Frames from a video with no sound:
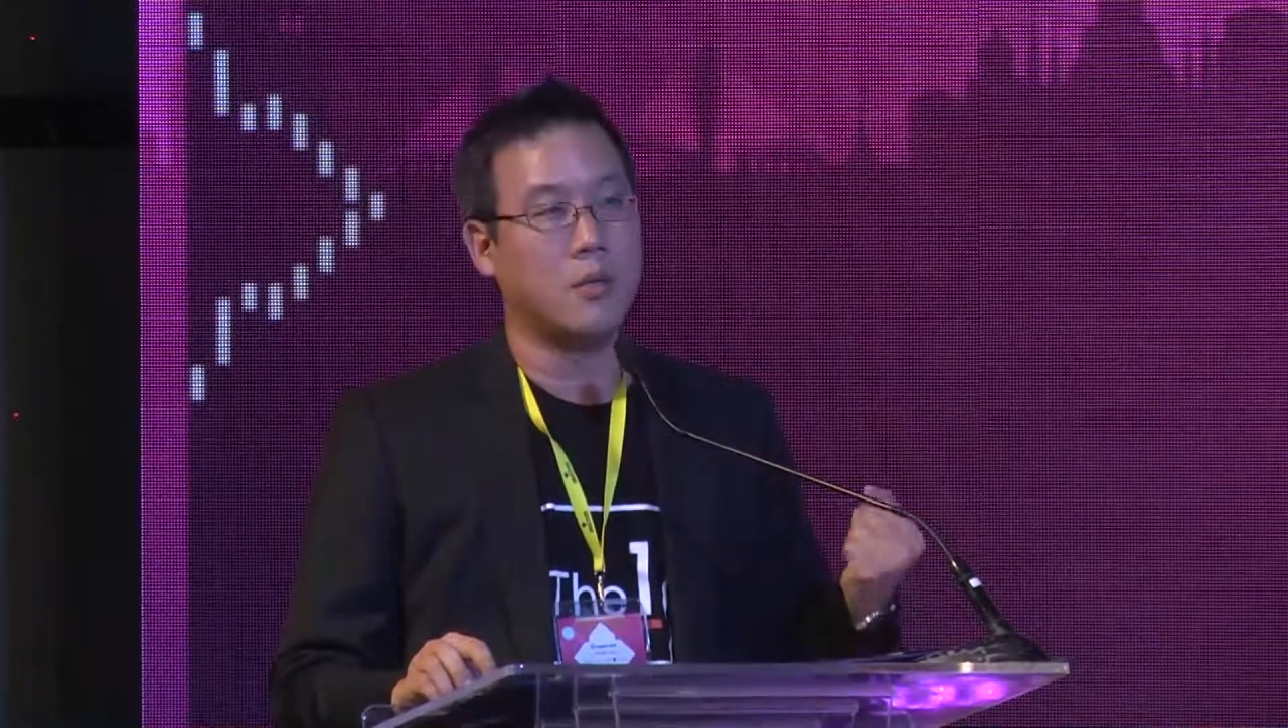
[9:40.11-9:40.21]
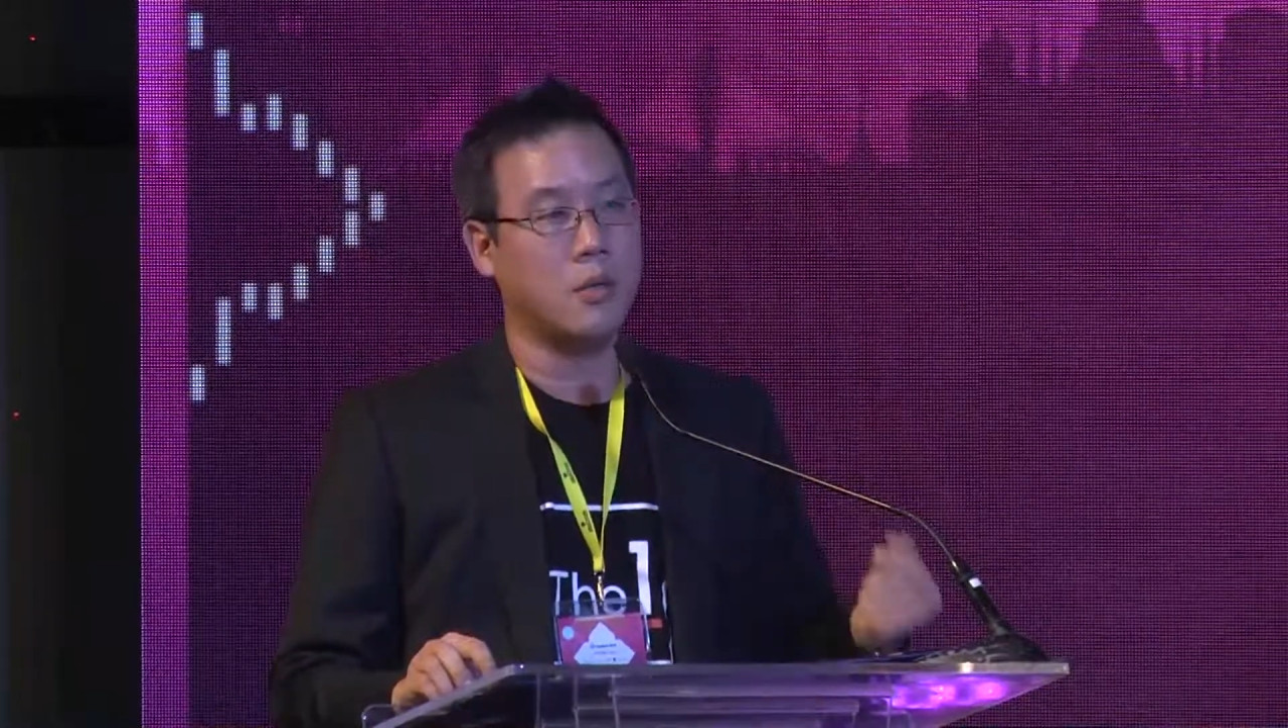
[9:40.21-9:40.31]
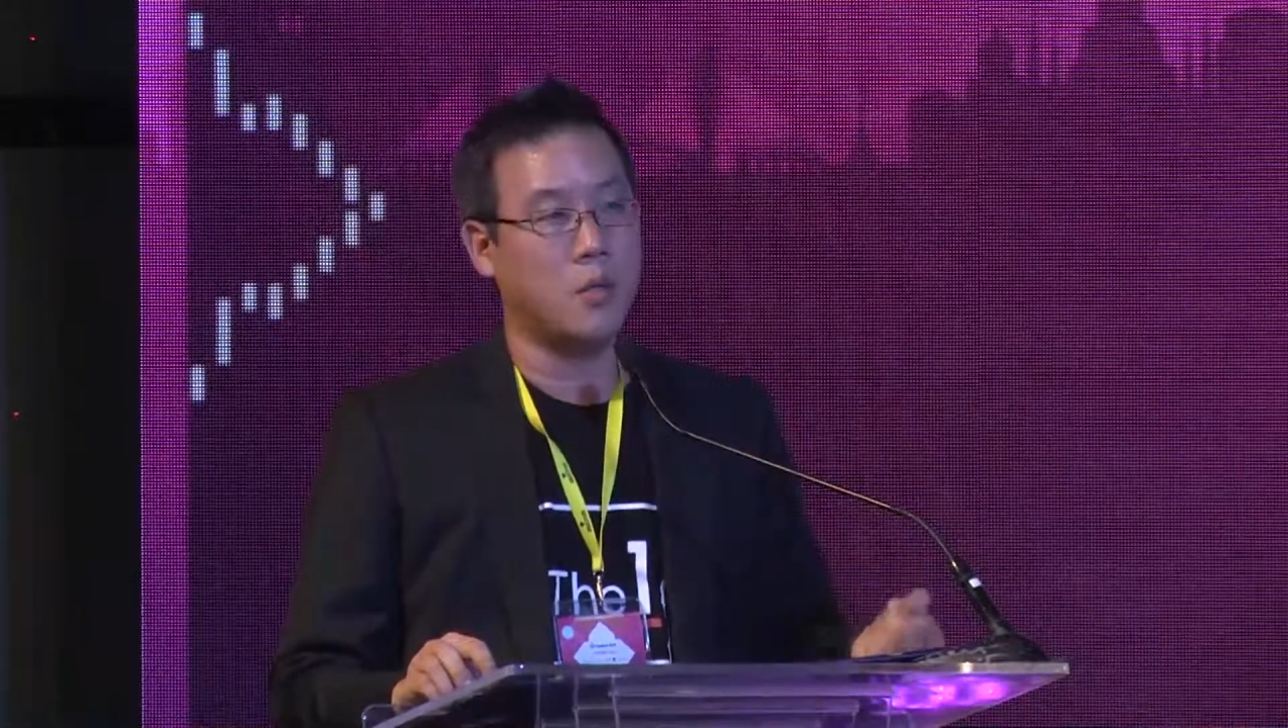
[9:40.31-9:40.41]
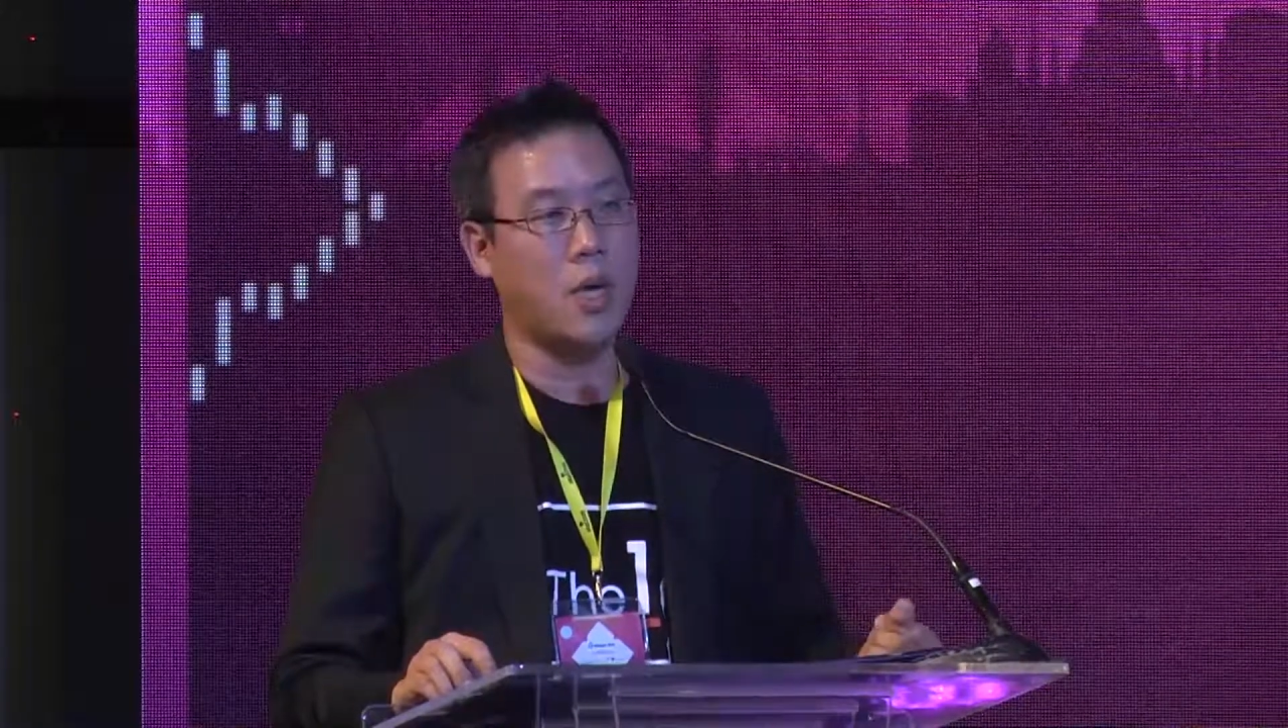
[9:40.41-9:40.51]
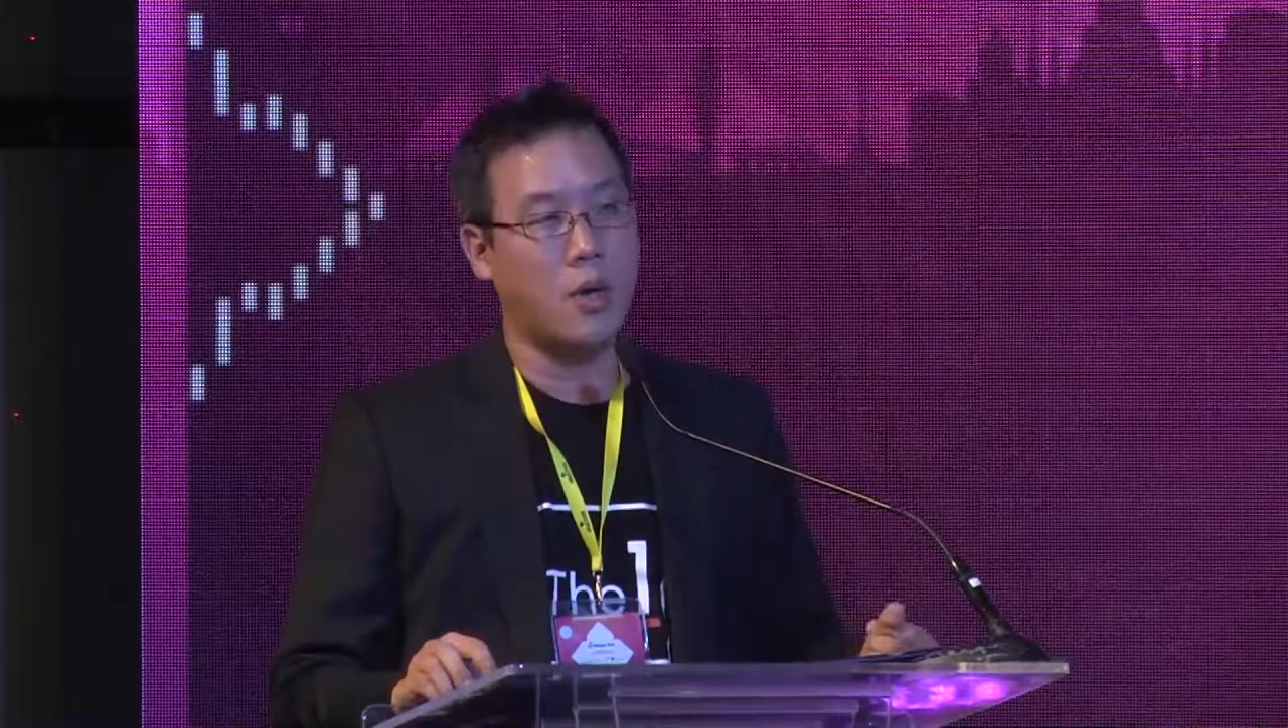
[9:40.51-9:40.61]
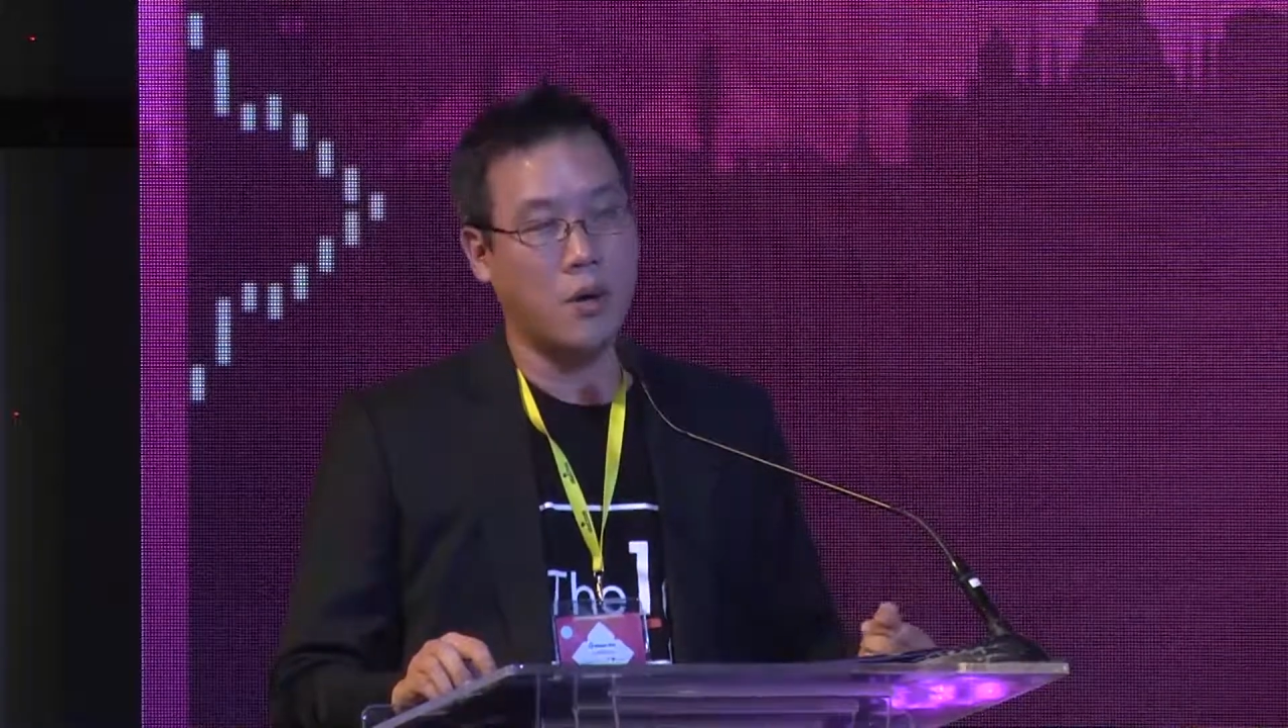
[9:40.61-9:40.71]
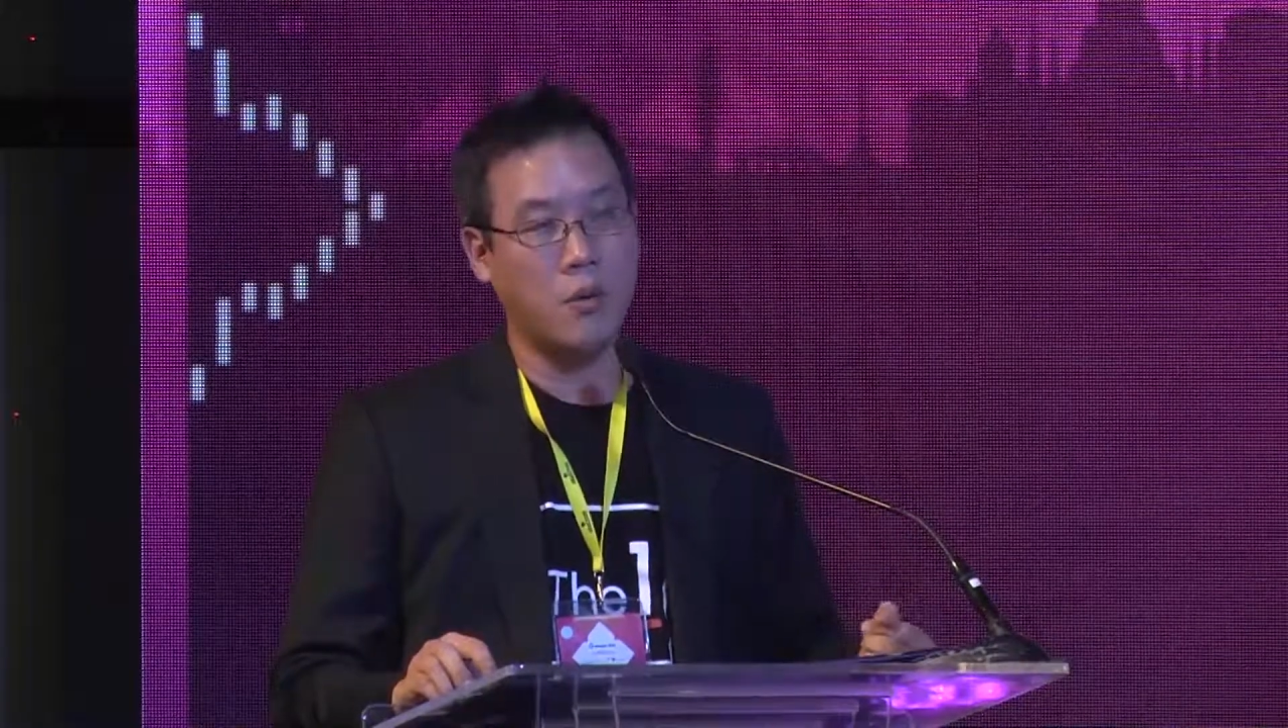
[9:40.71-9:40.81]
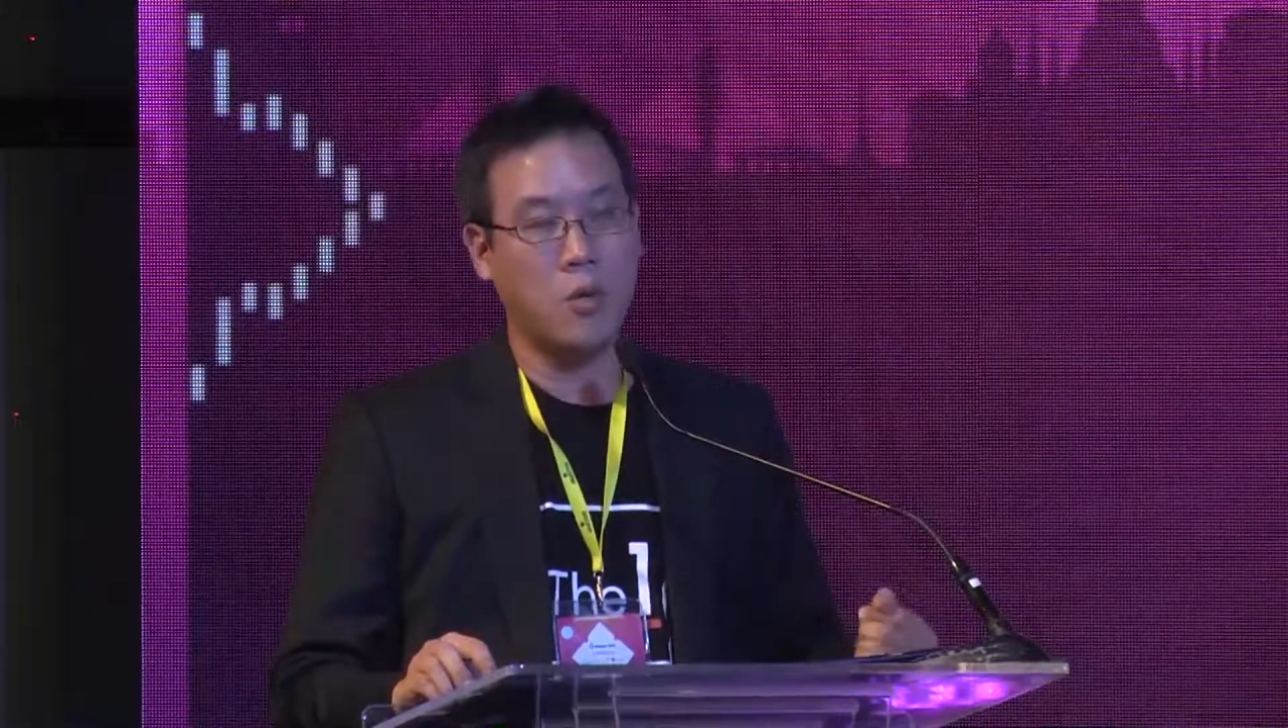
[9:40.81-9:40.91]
to their home